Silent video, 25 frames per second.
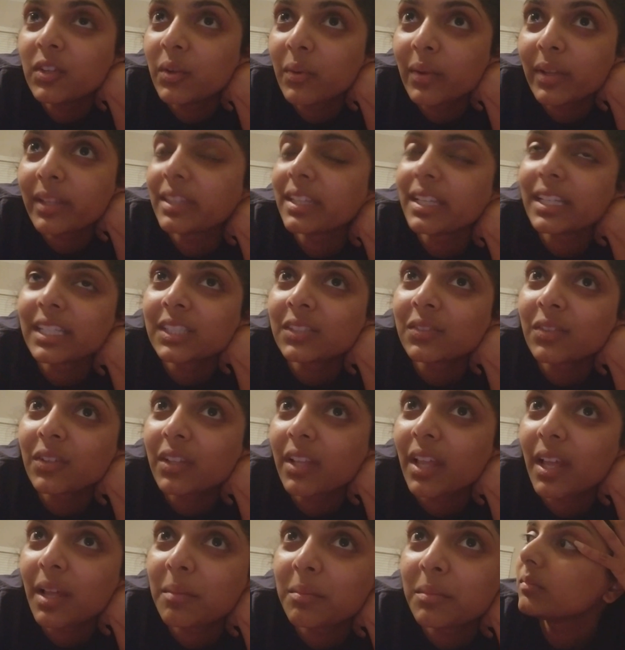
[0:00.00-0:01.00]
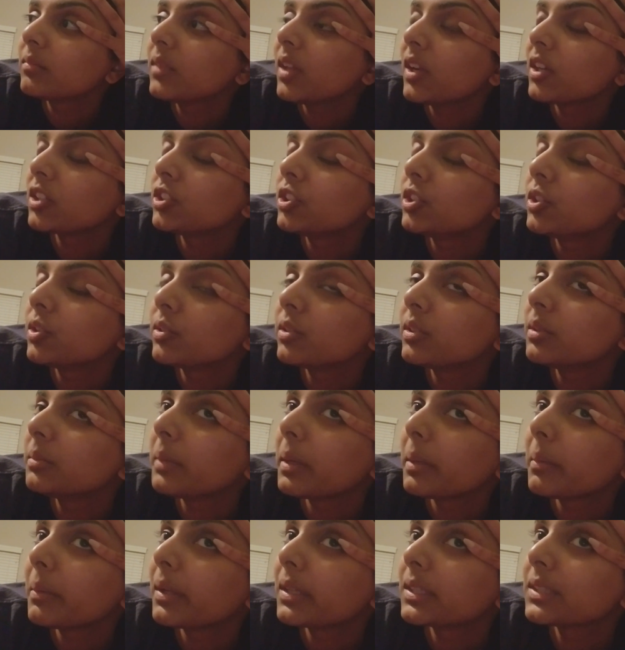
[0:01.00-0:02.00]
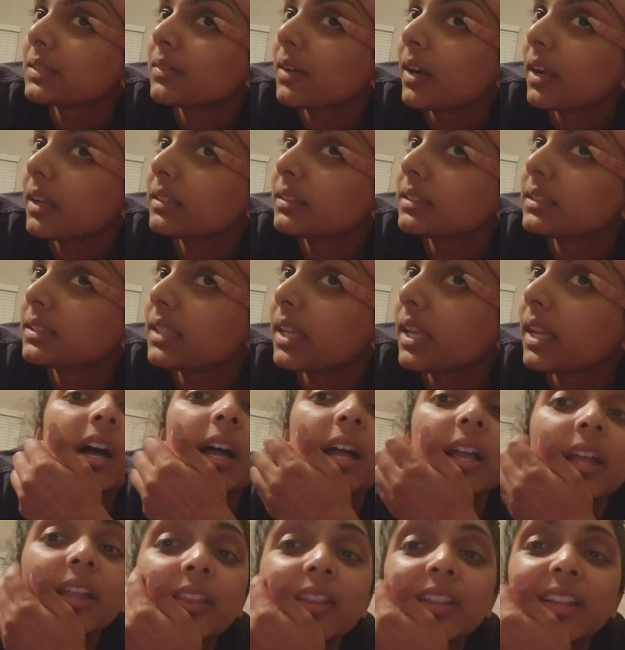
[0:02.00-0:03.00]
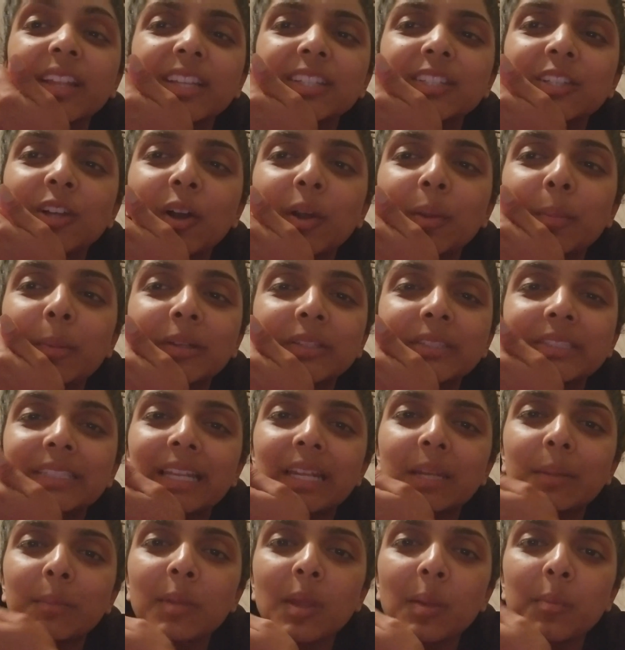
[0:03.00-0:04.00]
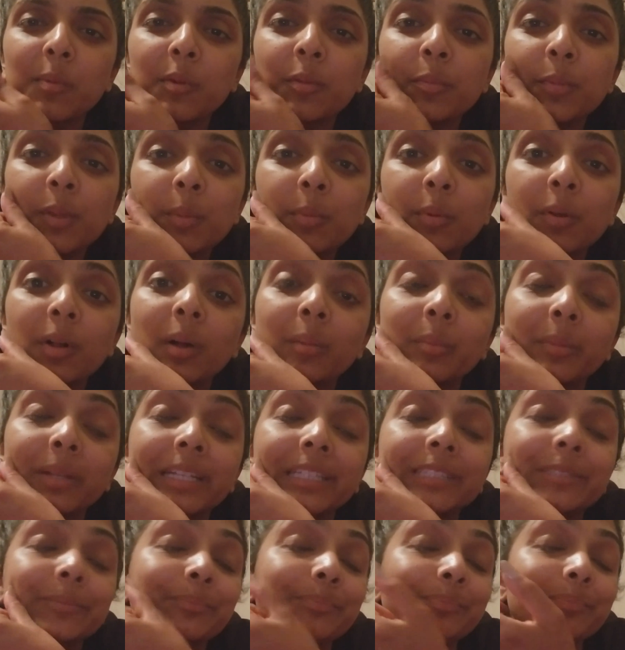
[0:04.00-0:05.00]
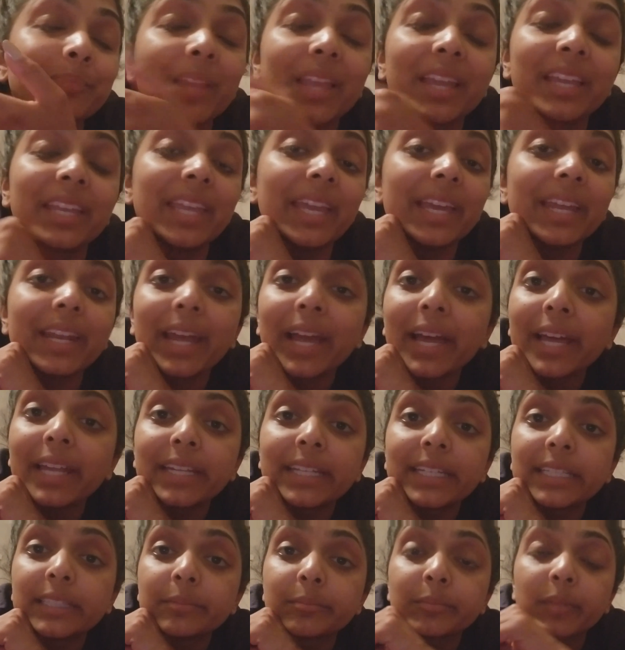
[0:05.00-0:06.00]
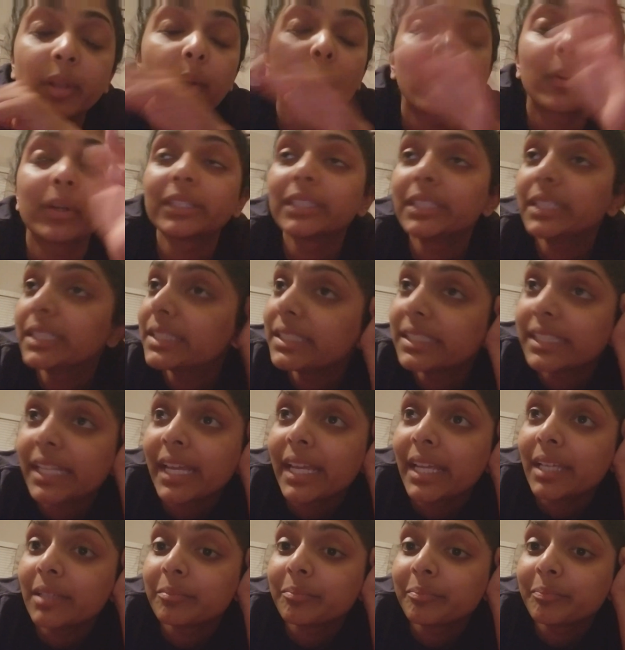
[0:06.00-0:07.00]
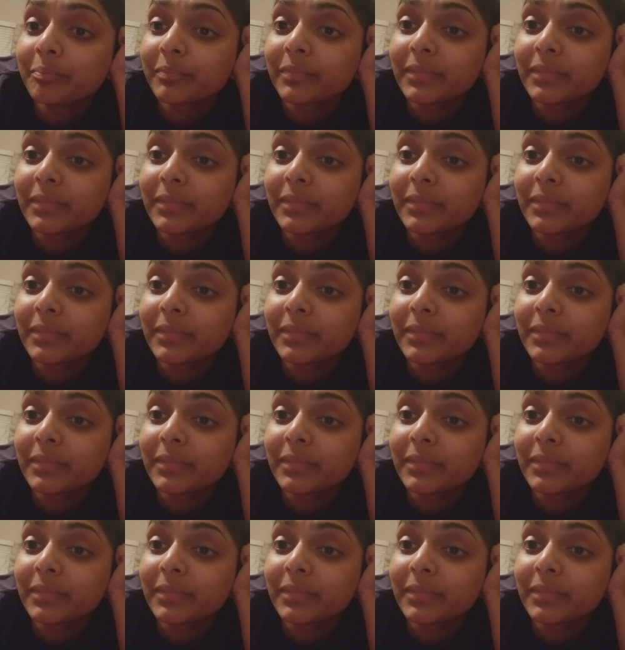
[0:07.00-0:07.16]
doing things for them. They're truly my best friends. And they like talk about setting me up with people. I'm like, get at it. What's his name?